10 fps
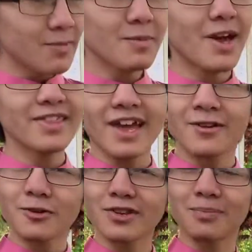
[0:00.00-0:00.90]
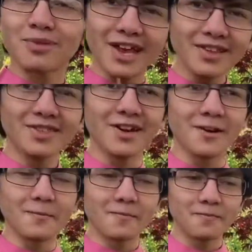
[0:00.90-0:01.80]
in mind that in order to plant
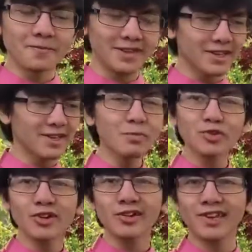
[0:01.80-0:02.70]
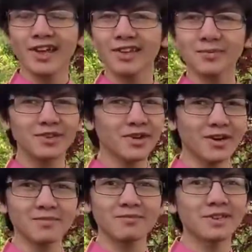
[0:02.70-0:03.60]
them, the temperature outside has to be
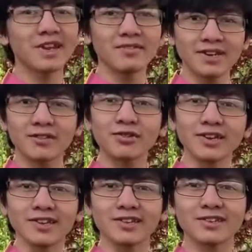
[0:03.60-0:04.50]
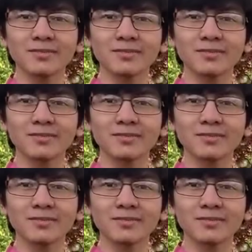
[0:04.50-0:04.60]
around 70 degrees.